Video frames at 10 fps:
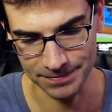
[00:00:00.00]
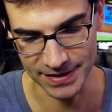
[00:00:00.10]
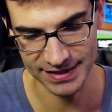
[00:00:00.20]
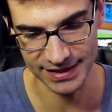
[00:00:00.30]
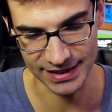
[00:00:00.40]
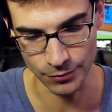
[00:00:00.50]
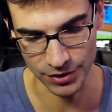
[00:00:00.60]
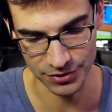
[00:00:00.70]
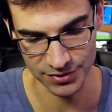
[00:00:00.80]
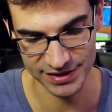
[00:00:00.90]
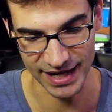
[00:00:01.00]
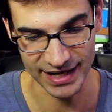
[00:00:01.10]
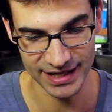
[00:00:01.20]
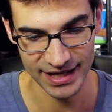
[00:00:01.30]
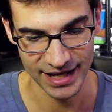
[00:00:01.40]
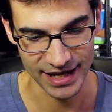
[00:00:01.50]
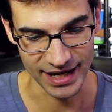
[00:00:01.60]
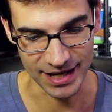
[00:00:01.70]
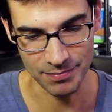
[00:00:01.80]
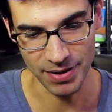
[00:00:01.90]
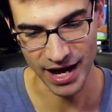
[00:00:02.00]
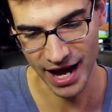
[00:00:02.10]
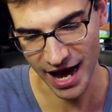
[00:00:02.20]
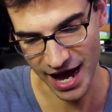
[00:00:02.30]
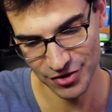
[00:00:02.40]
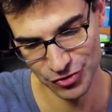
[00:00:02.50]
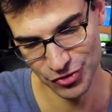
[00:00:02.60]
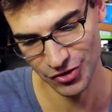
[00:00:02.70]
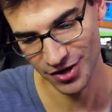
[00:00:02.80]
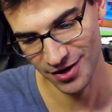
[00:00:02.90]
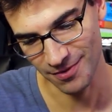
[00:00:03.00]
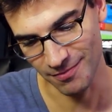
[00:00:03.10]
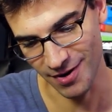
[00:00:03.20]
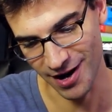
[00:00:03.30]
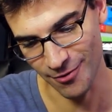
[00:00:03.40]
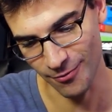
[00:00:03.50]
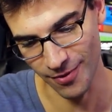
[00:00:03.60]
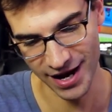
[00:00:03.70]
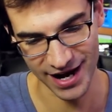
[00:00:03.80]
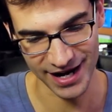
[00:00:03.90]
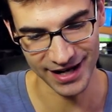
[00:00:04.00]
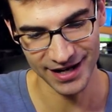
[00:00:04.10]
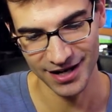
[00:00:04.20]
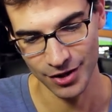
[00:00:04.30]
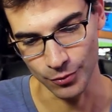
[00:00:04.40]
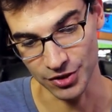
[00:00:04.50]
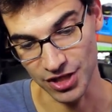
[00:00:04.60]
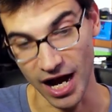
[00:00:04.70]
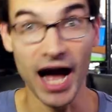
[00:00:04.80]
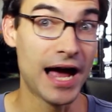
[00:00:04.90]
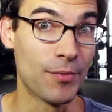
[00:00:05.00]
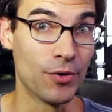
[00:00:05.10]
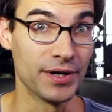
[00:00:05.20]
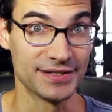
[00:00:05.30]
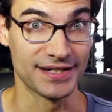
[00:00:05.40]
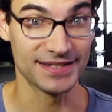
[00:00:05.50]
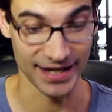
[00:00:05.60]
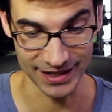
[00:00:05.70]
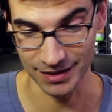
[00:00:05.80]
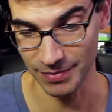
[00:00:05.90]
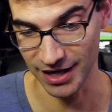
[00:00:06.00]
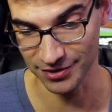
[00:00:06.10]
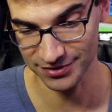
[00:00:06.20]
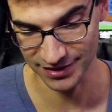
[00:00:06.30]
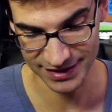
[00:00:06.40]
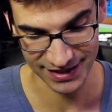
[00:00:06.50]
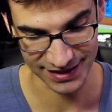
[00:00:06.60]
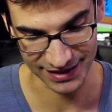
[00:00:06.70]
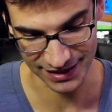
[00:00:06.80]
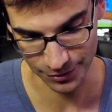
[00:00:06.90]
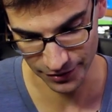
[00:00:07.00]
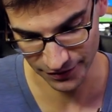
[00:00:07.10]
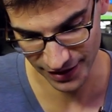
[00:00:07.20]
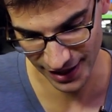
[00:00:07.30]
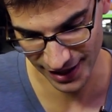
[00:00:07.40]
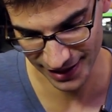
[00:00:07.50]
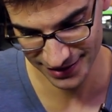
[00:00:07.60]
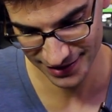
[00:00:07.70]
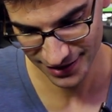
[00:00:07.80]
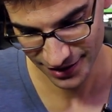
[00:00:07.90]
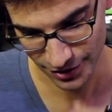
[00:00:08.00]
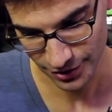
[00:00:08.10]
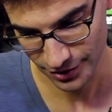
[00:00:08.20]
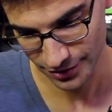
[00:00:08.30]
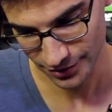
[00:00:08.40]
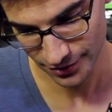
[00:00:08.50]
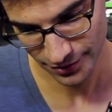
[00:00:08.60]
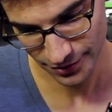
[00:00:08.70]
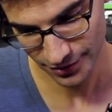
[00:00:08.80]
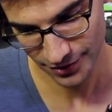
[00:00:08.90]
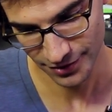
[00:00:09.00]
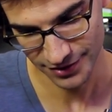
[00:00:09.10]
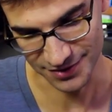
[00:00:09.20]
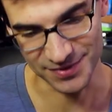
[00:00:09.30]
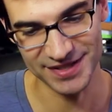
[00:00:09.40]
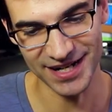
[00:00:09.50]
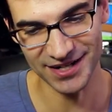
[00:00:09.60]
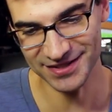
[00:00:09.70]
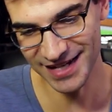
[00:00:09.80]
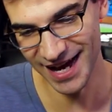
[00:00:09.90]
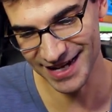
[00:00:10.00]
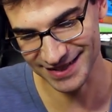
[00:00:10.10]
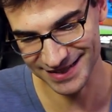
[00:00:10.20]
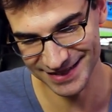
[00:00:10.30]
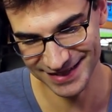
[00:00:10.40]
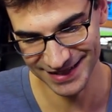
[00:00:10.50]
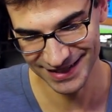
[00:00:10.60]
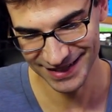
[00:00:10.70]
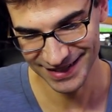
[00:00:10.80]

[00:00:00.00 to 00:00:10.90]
they said they wanted to send a patch my way, which I'm always excited about. So let's get in here. We've got some stickers, yes!